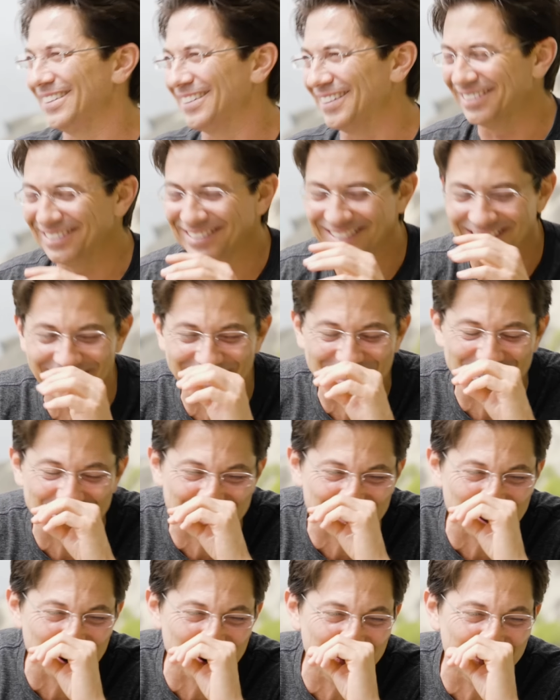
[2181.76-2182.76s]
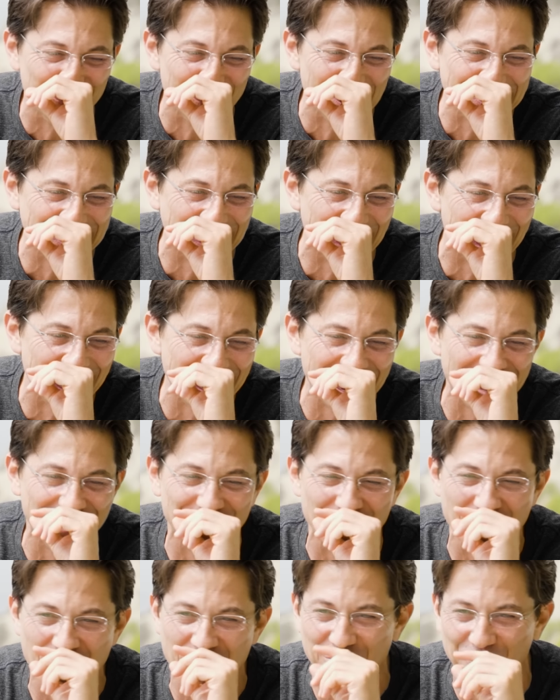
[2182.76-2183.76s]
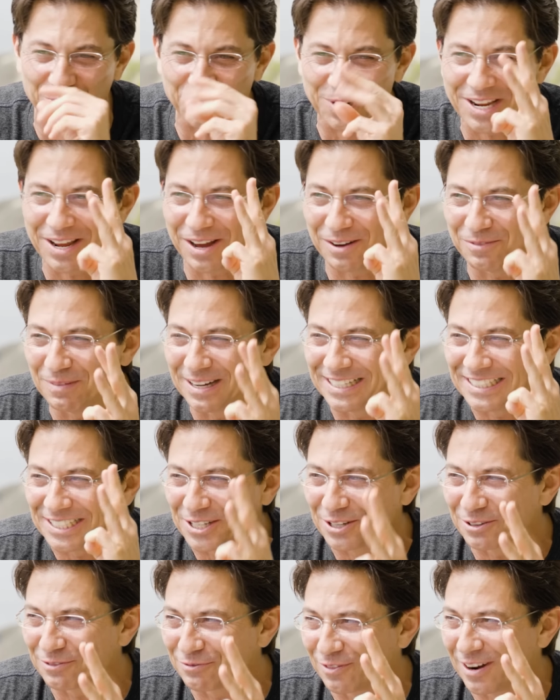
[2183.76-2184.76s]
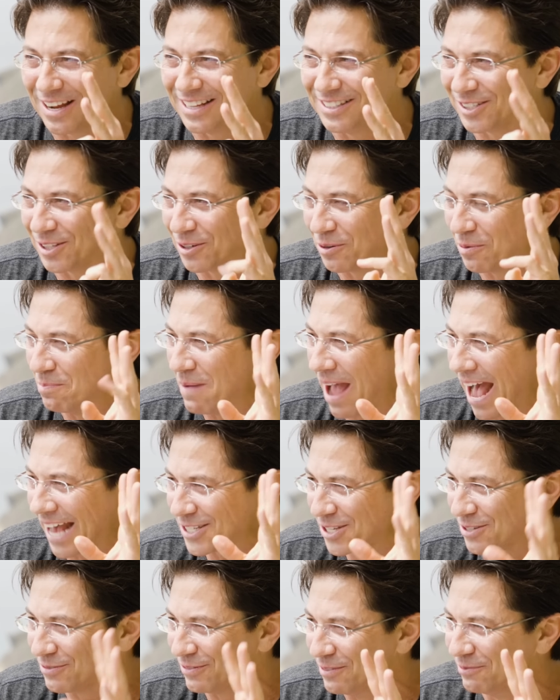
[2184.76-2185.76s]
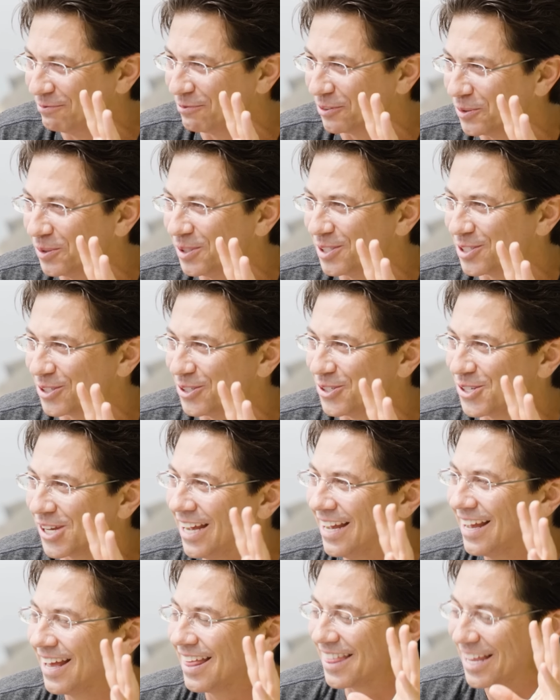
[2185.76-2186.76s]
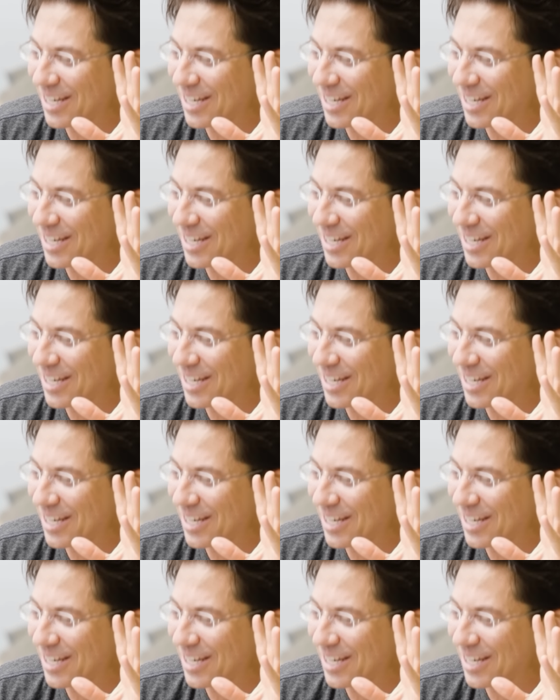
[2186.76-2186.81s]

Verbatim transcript: once of the nineteen. It's so funny. Right. I have three of my dear friends that yeah. are massive influencers yeah.